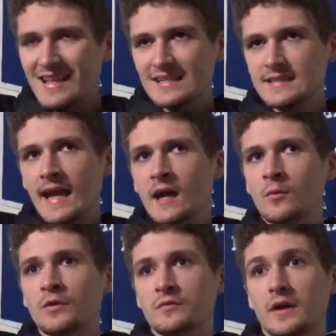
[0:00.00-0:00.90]

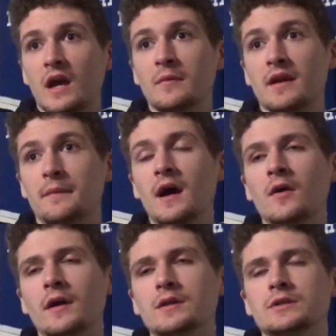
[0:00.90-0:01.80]
down was becoming a
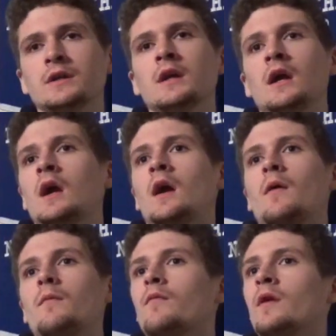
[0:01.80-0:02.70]
Power Ranger.
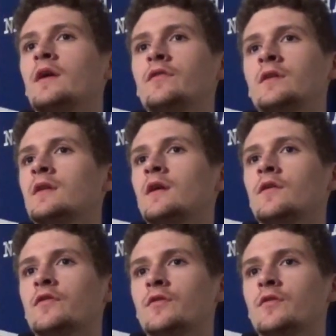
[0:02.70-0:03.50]
Reason is